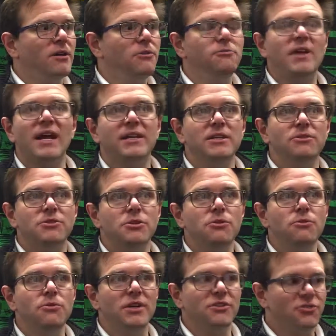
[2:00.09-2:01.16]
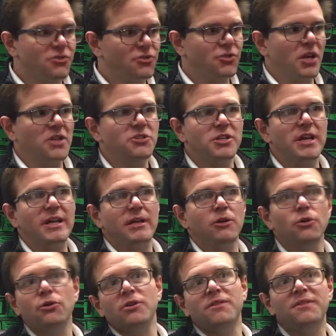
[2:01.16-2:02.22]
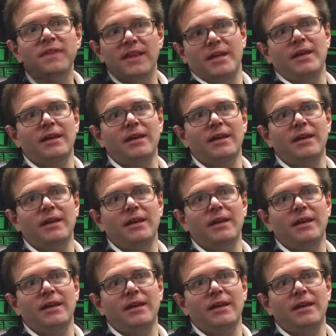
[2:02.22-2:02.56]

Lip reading: U92 is such a good